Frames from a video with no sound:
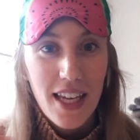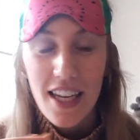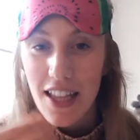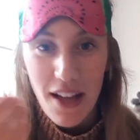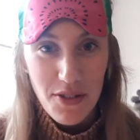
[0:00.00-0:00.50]

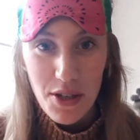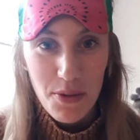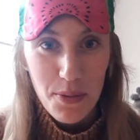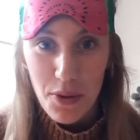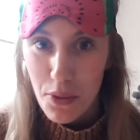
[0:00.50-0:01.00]
you'll have to come
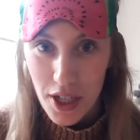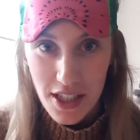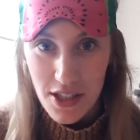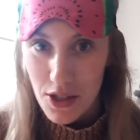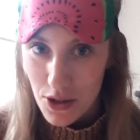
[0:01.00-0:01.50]
up with
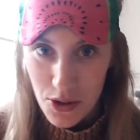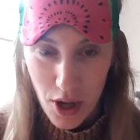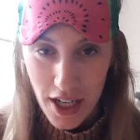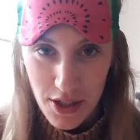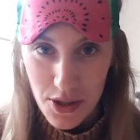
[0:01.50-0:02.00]
words to just
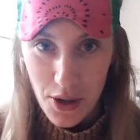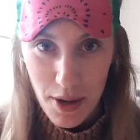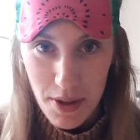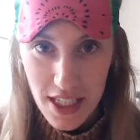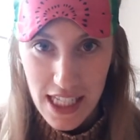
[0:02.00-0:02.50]
try and
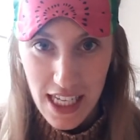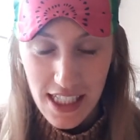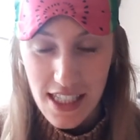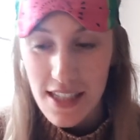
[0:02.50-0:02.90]
describe these things.